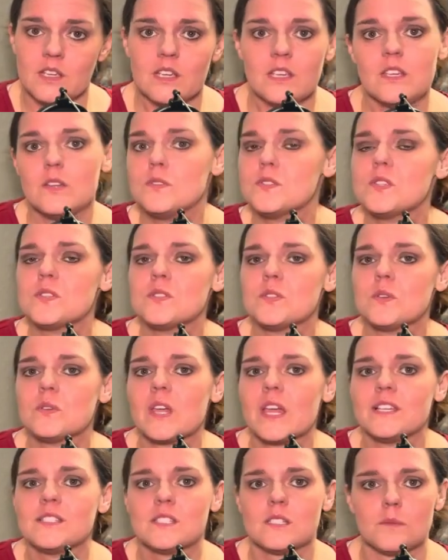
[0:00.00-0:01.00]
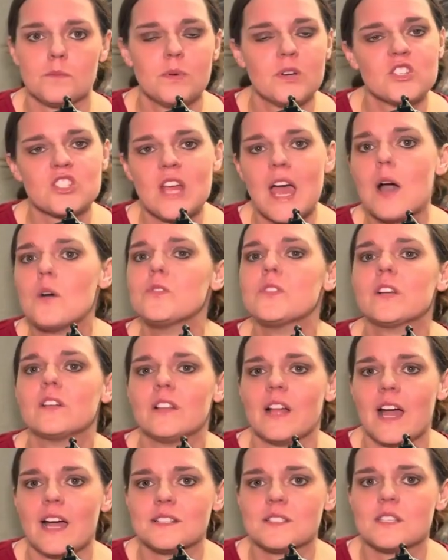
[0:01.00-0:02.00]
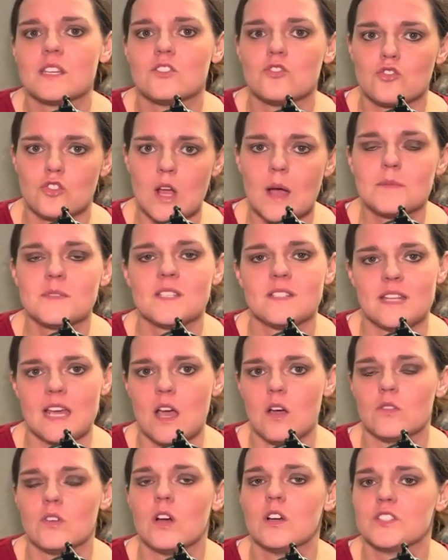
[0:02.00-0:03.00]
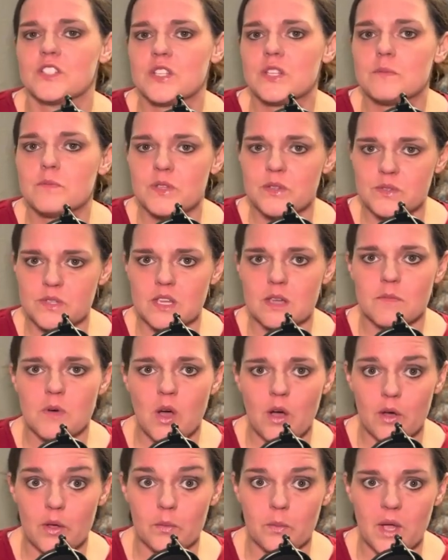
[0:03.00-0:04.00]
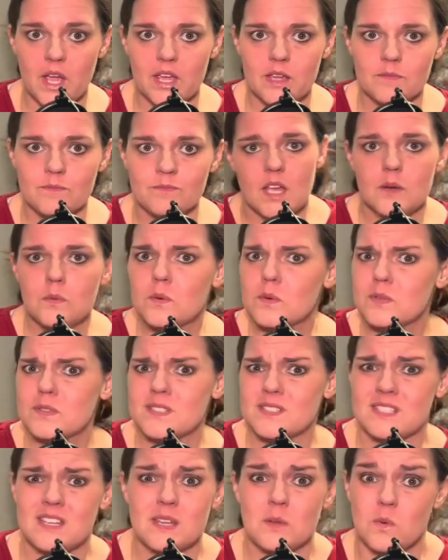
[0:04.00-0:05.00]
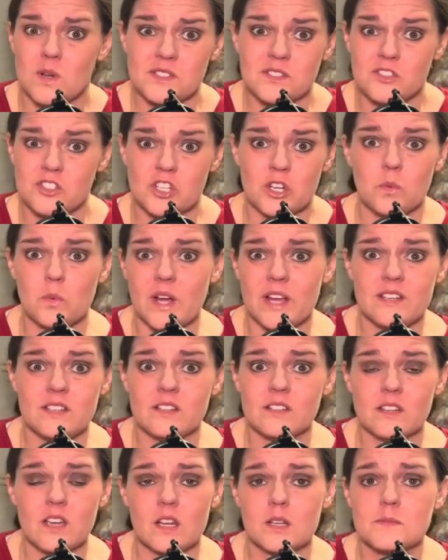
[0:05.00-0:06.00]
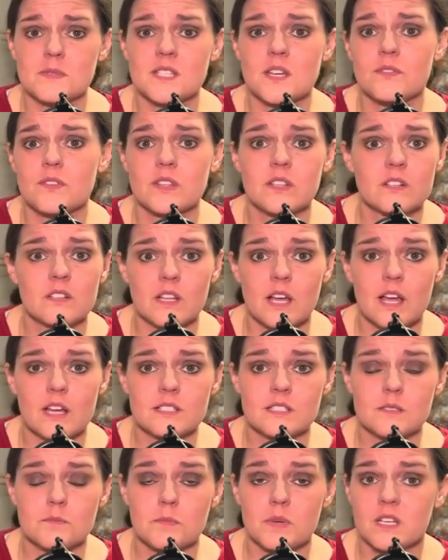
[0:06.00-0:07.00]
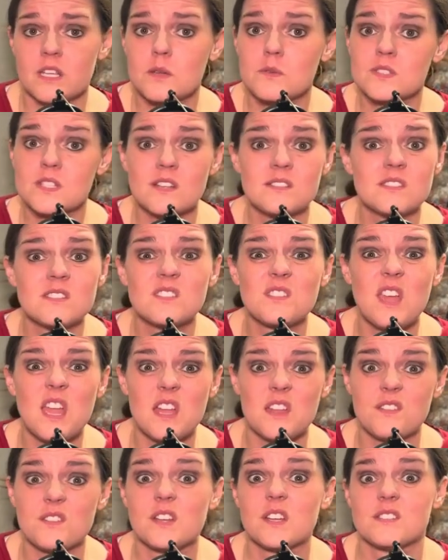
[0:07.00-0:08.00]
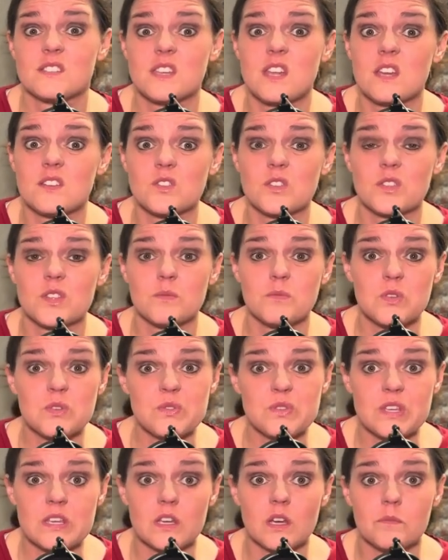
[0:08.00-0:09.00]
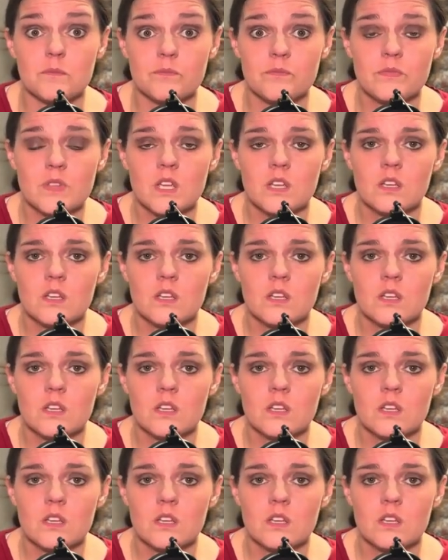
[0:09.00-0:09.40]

He used the suitcase to push out the glass and dropped down onto the museum hallway. Edwin said he wasn't sure why he didn't cut himself on the glass, but he was unscathed as he entered the museum.